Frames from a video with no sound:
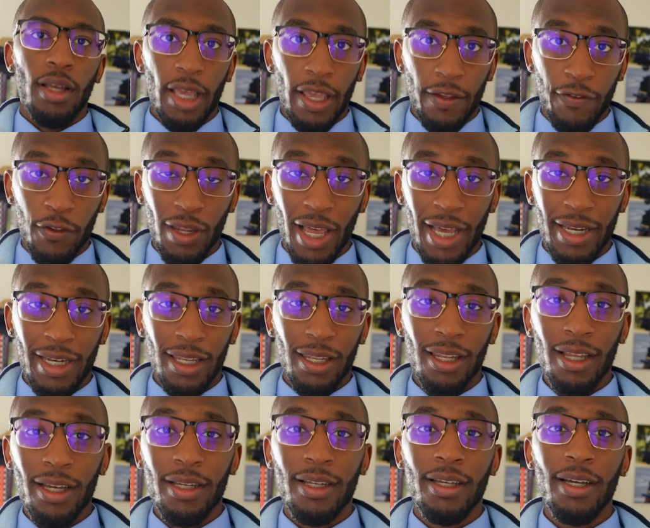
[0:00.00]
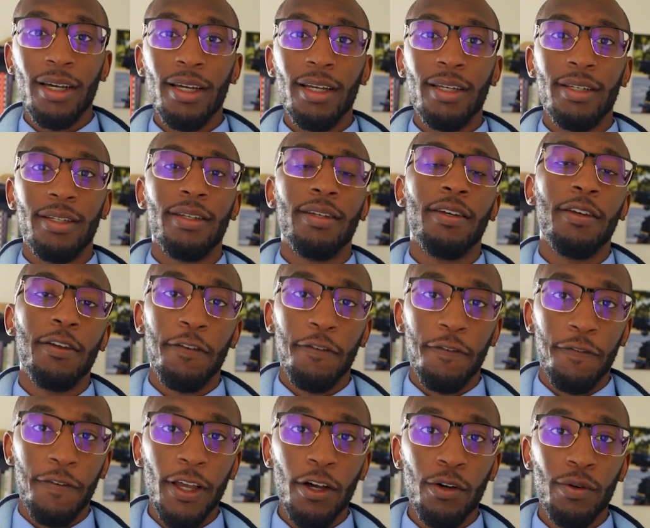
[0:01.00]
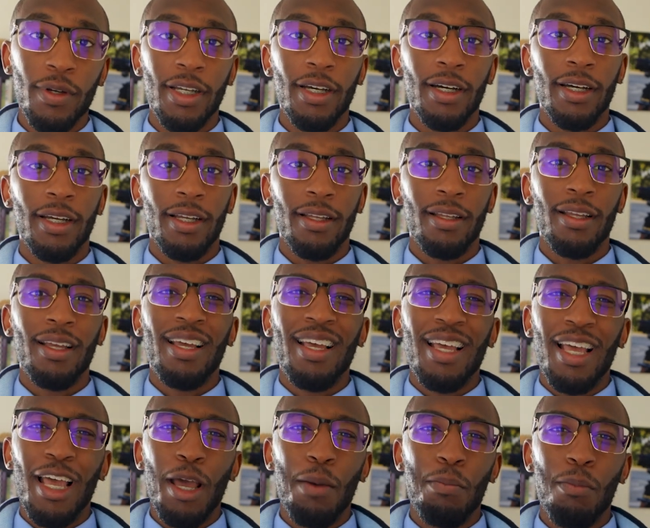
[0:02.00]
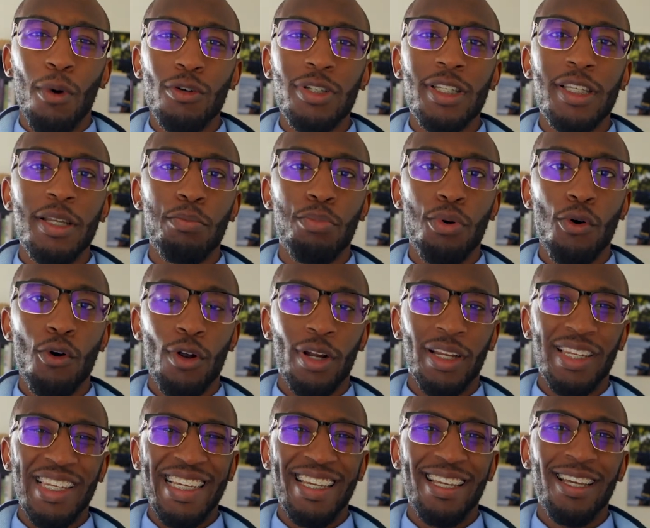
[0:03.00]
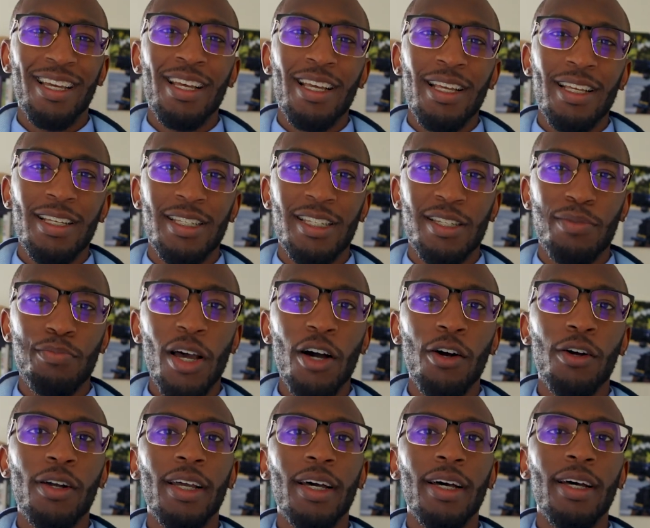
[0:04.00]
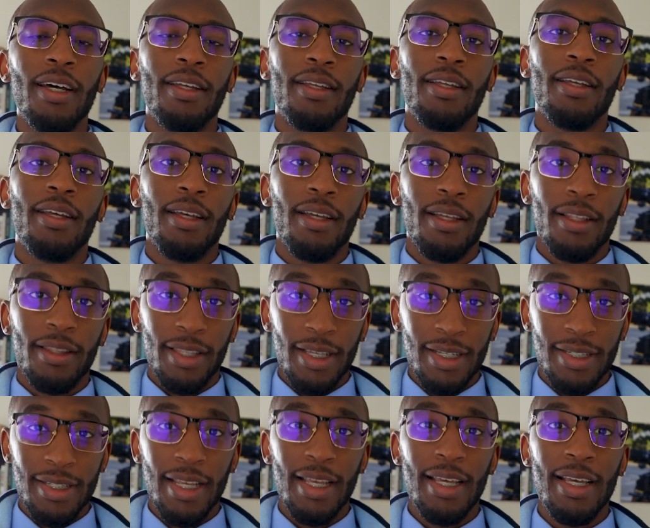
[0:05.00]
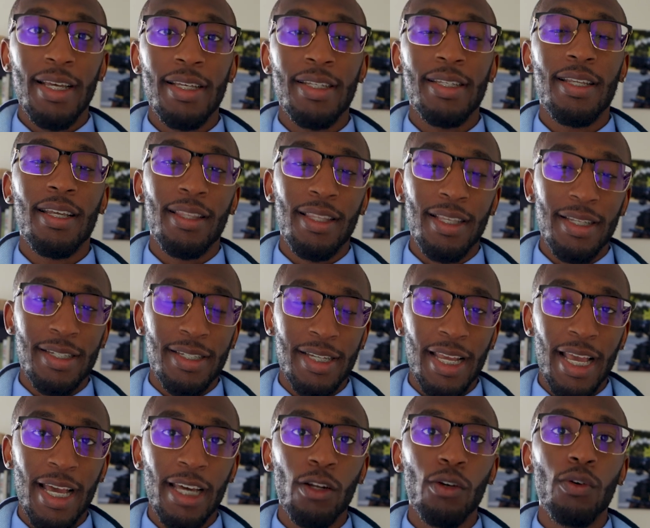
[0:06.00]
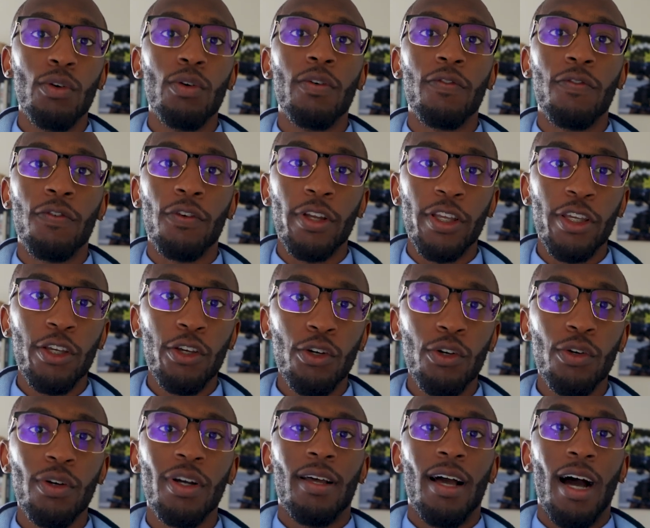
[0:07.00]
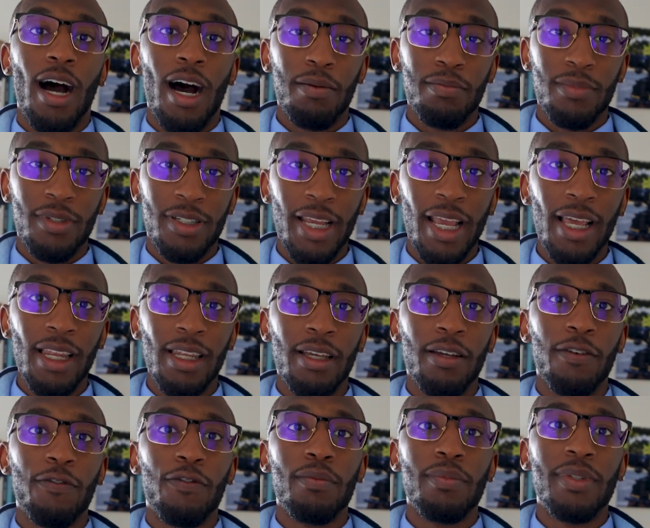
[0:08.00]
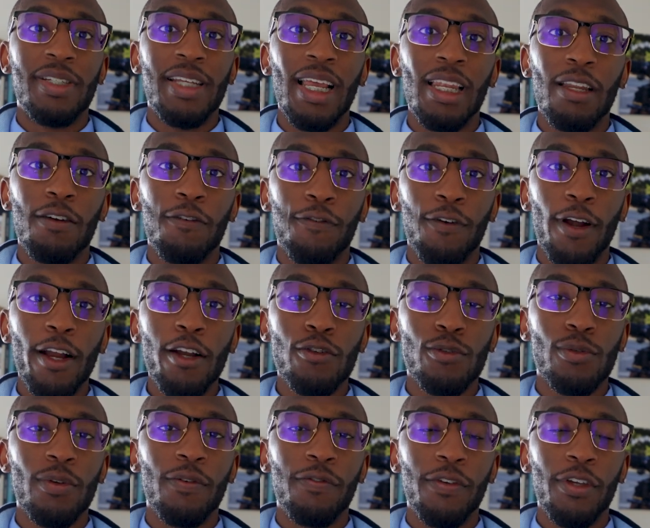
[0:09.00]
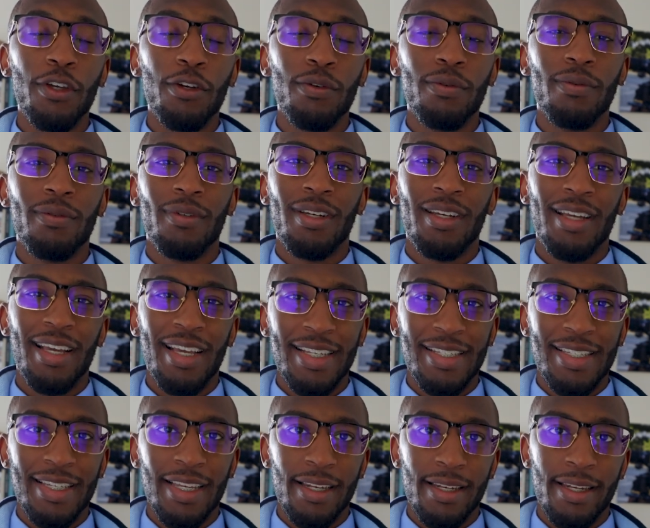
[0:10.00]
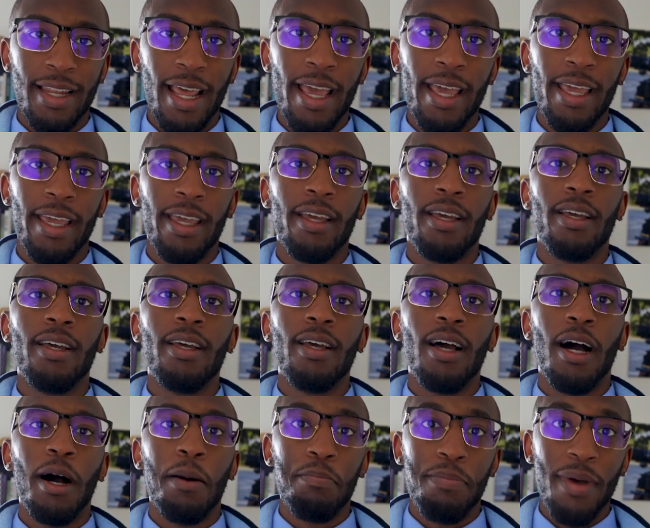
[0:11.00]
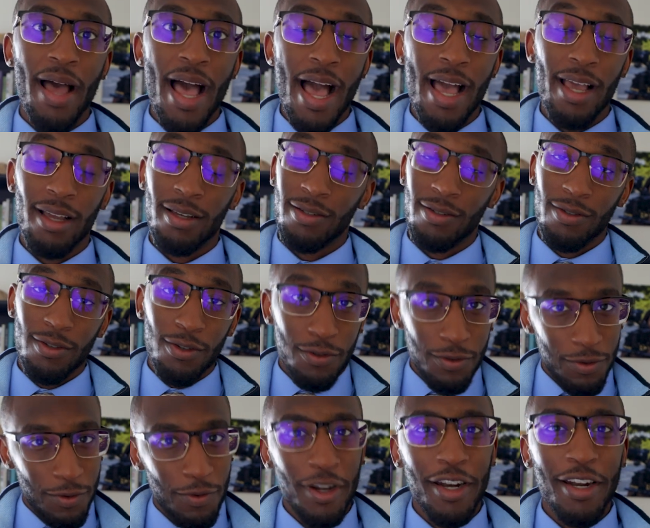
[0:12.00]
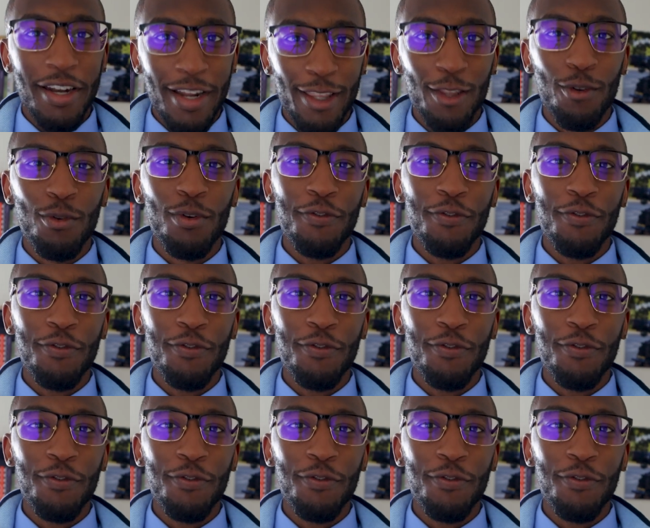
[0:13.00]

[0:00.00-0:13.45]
If you like to look good, feel good, and most importantly, smell good, this is the channel for you. I'm Jalen from Jalen Fragrance Review, and today I'm back with another